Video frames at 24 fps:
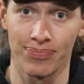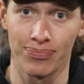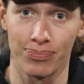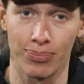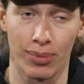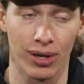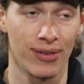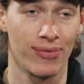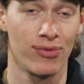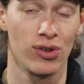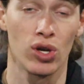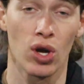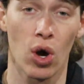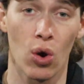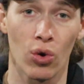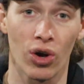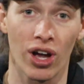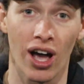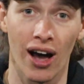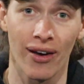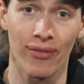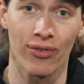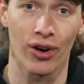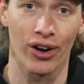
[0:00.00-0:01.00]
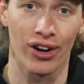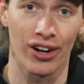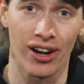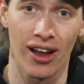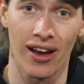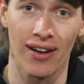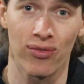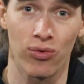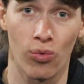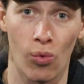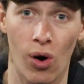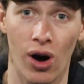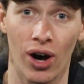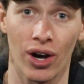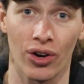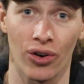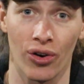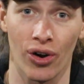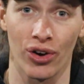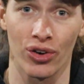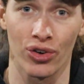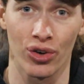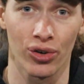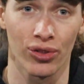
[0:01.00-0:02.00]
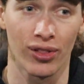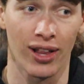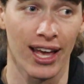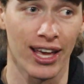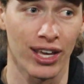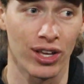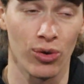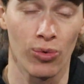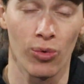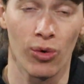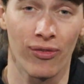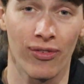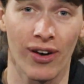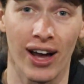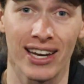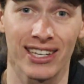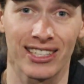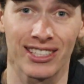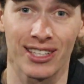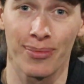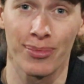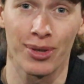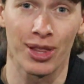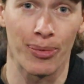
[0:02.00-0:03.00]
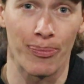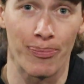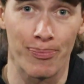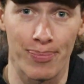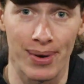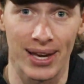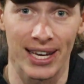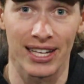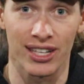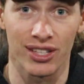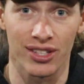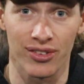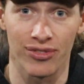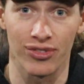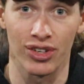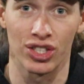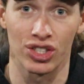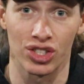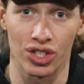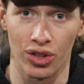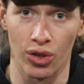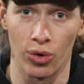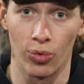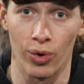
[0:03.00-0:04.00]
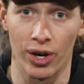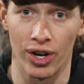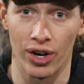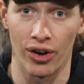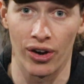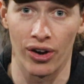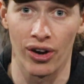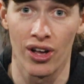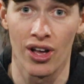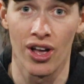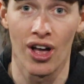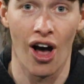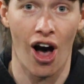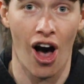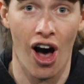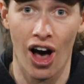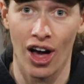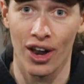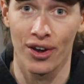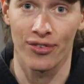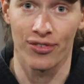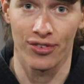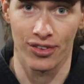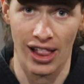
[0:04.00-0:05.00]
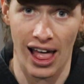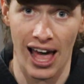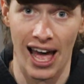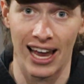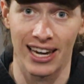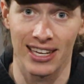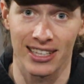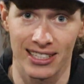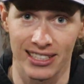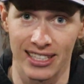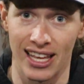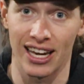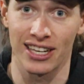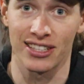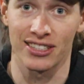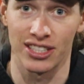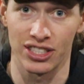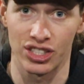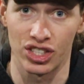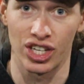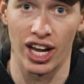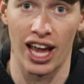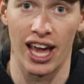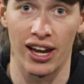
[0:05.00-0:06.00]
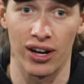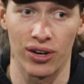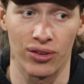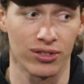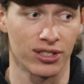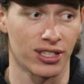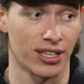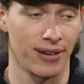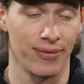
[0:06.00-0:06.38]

But if you go cover enough water on your lake, you will find some of the biggest fish in the winter on flats next to channels.